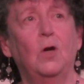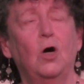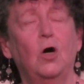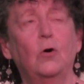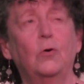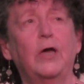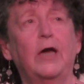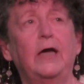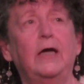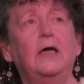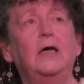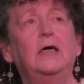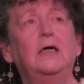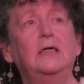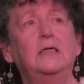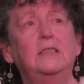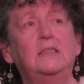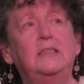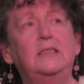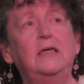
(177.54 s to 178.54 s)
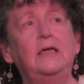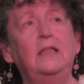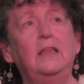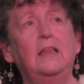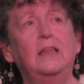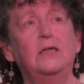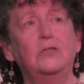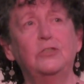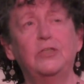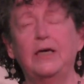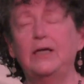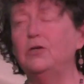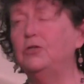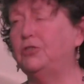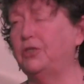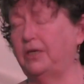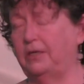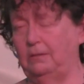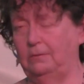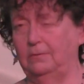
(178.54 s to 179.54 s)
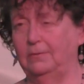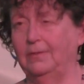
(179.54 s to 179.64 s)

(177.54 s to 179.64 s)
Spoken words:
Okay. See, there's energy.